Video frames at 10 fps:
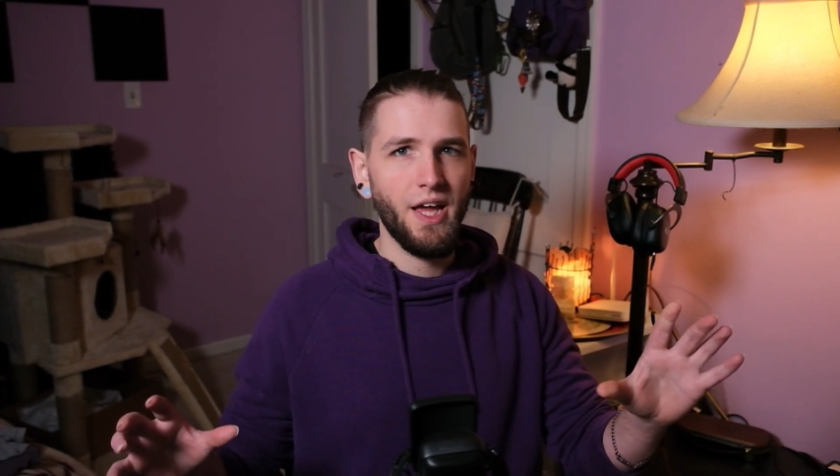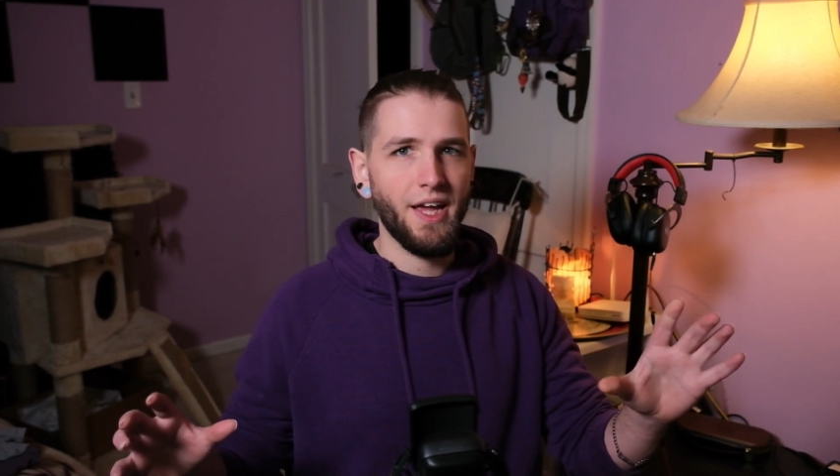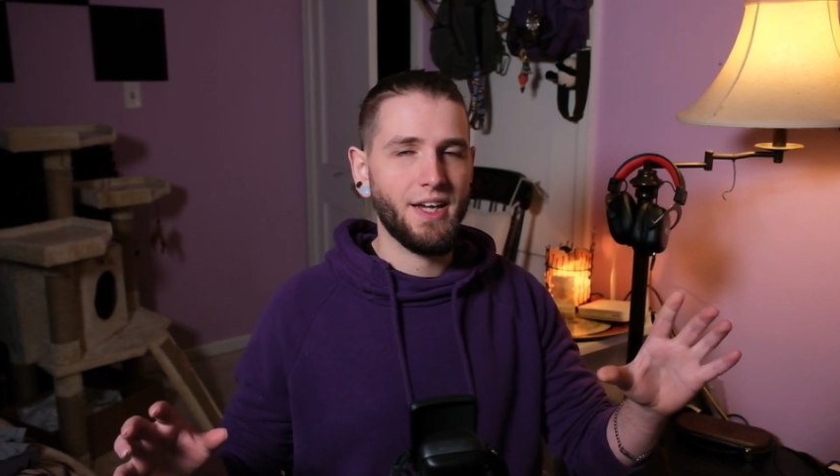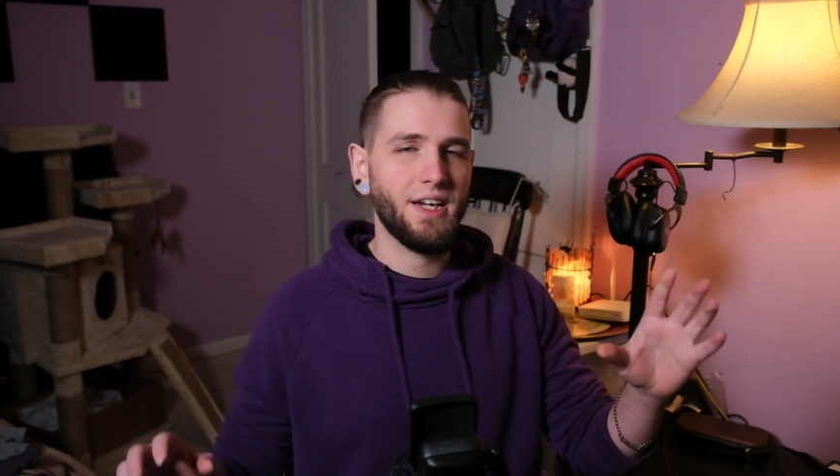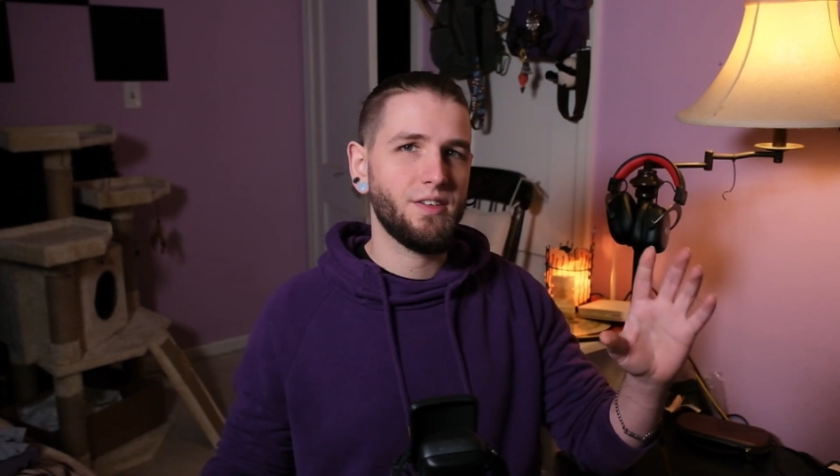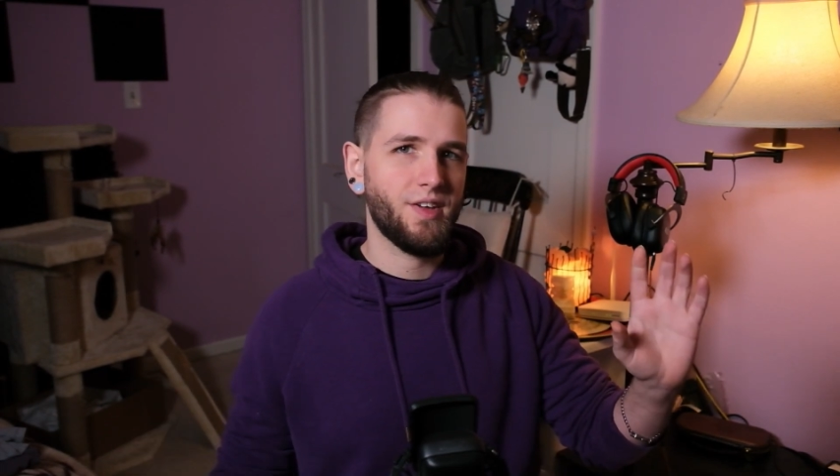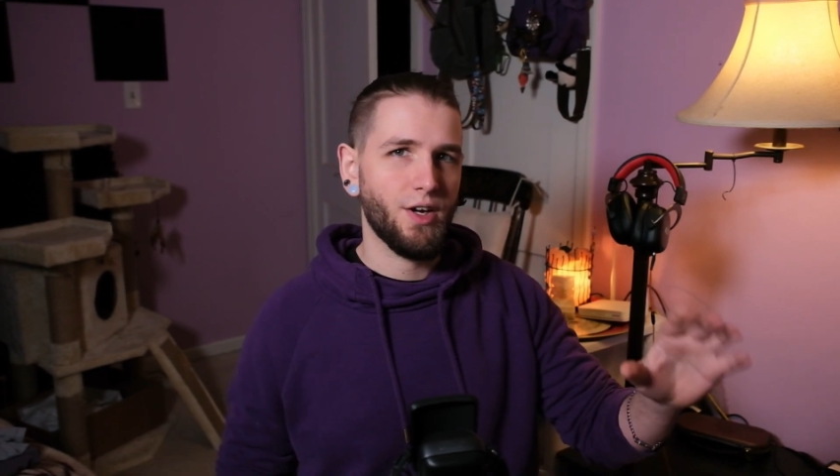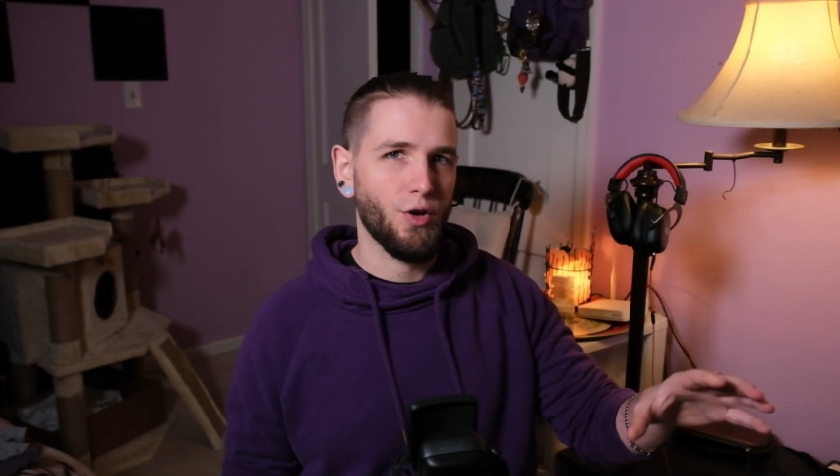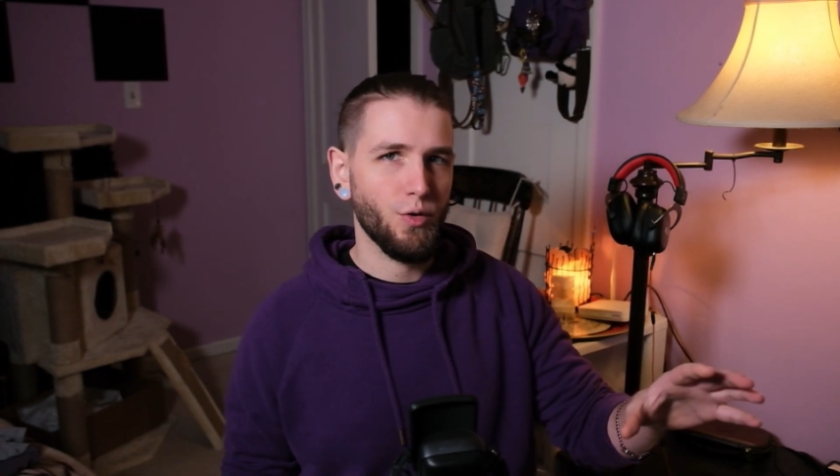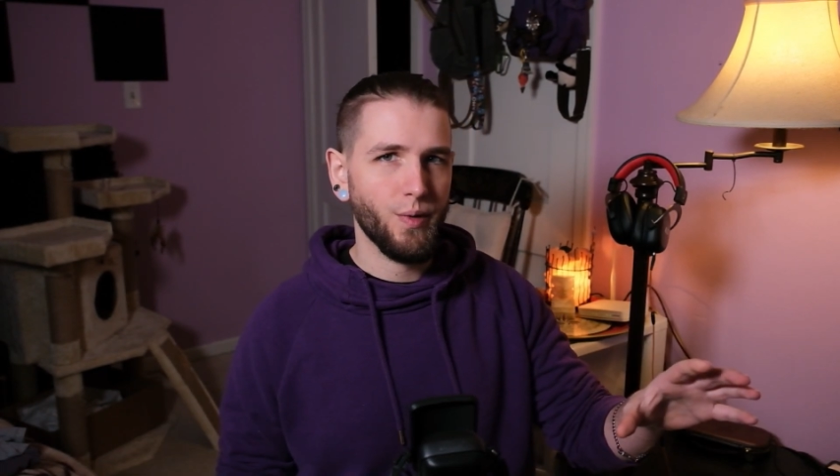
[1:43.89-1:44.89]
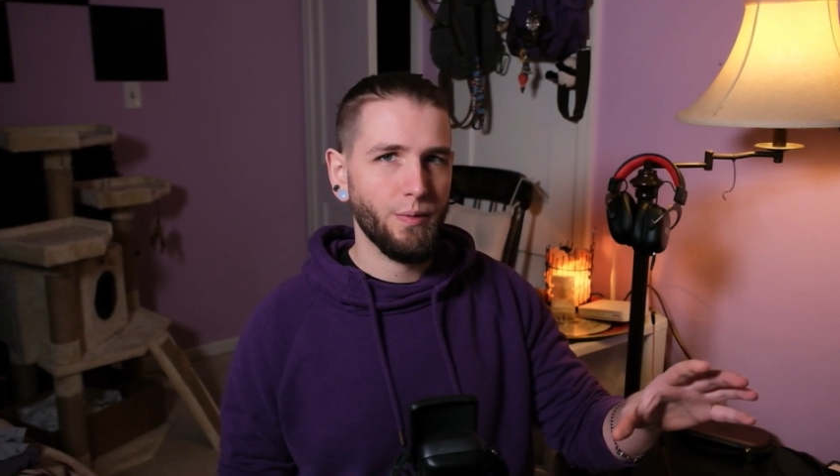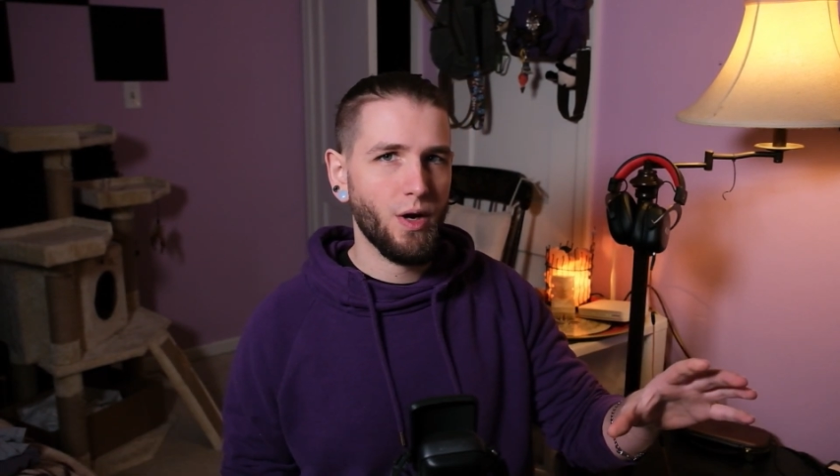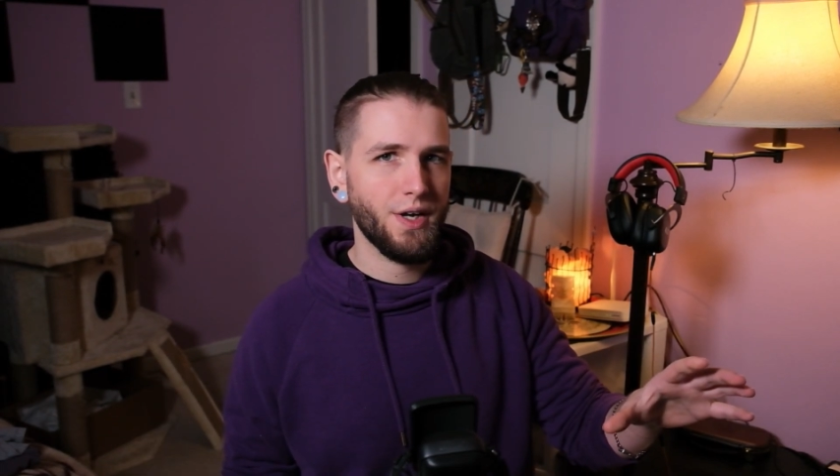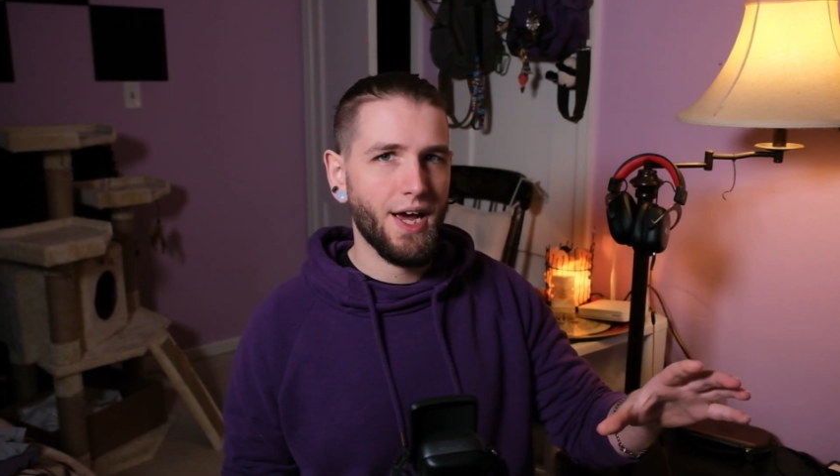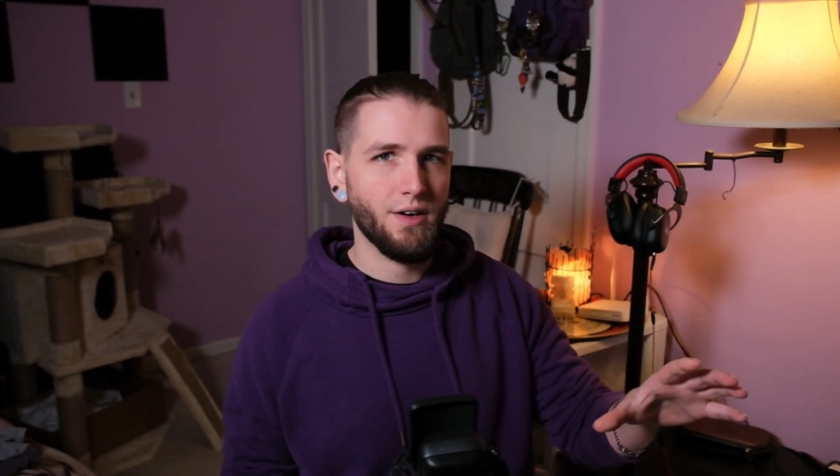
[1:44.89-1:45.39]
and kind of get her
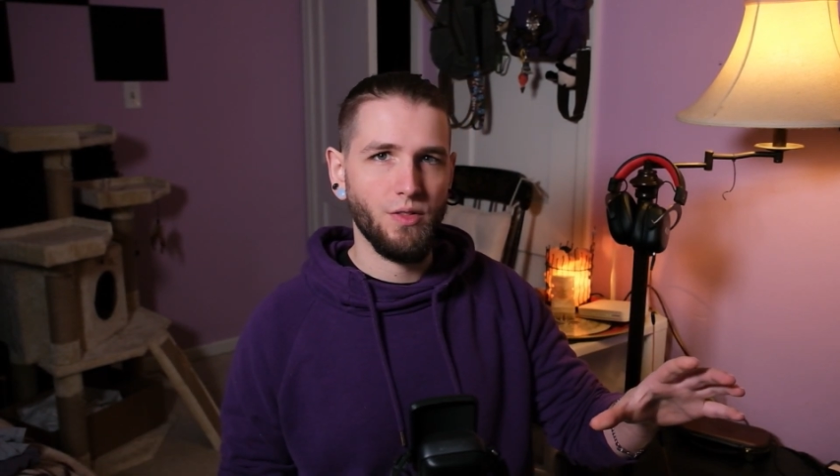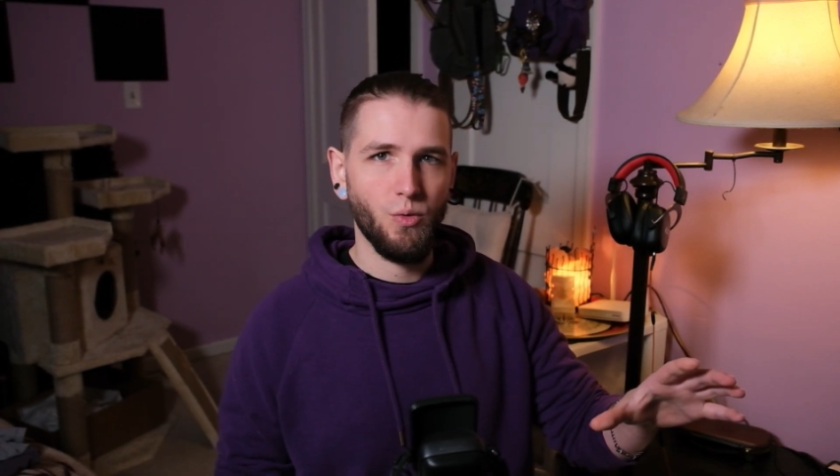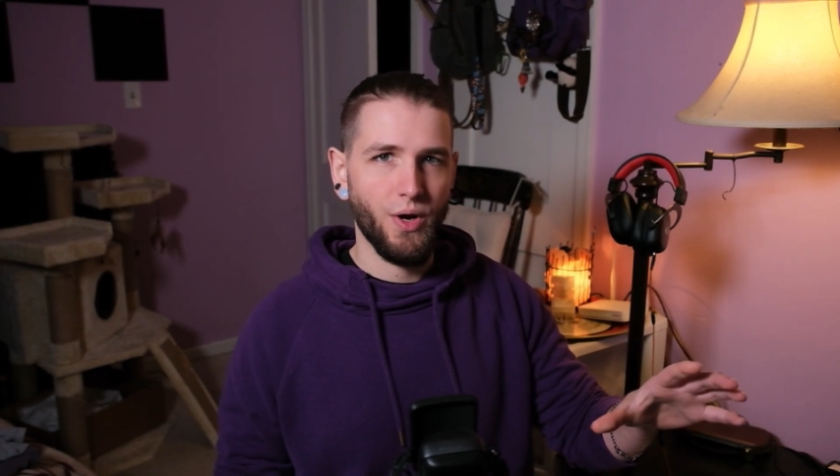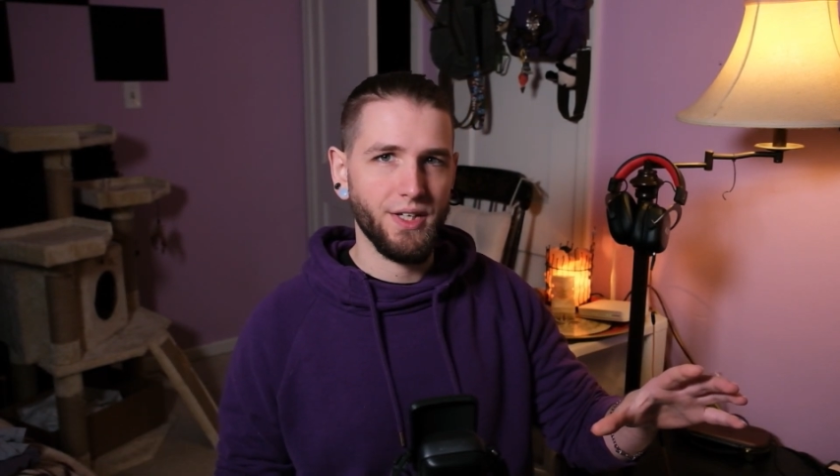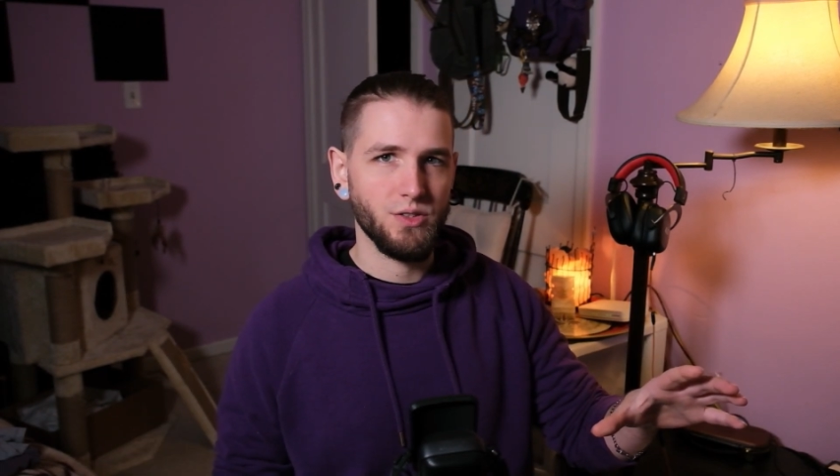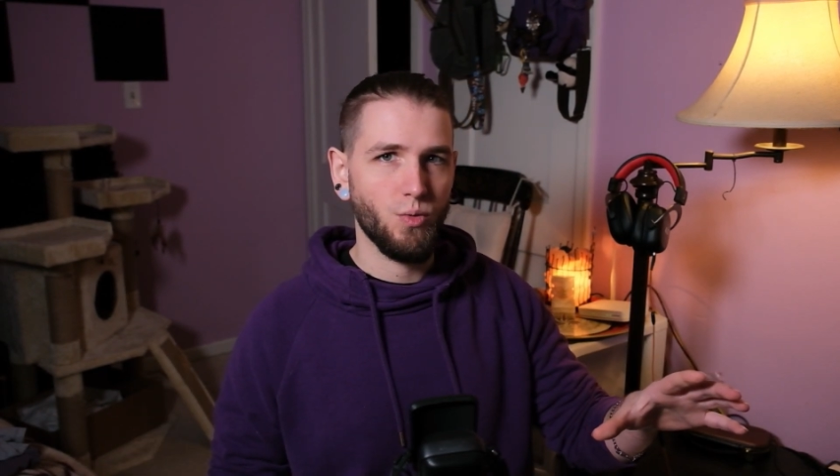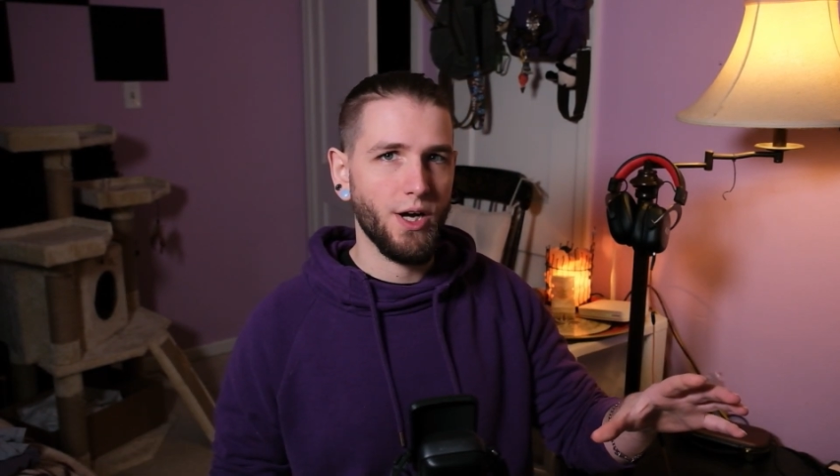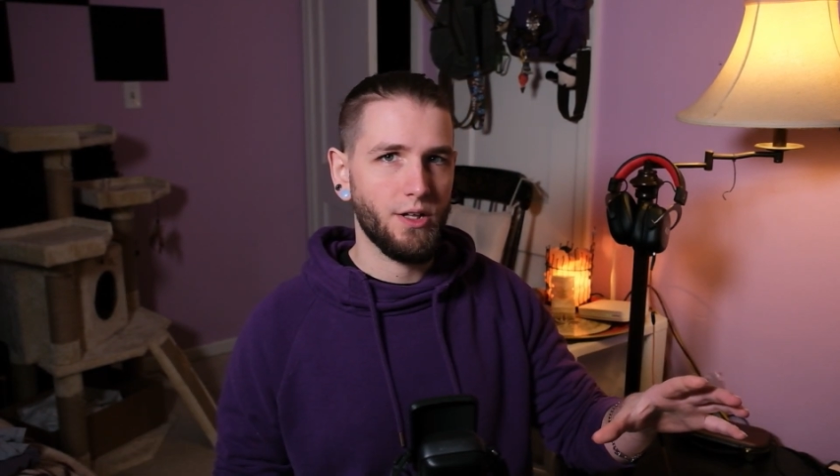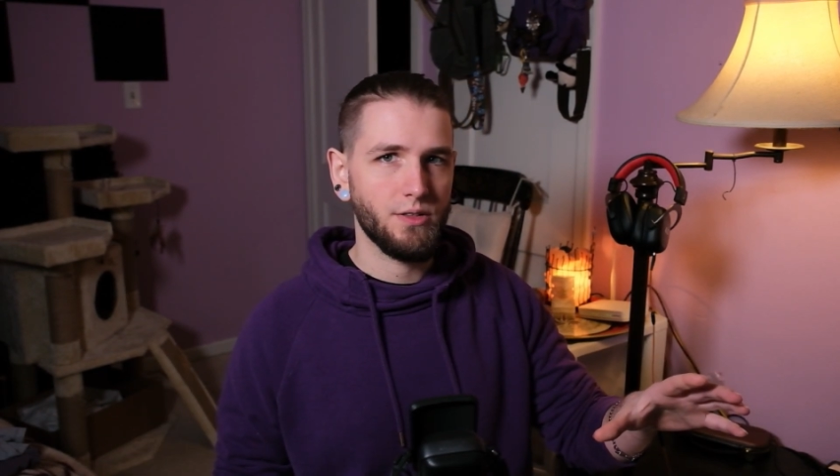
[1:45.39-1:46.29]
rerun out of the way as well.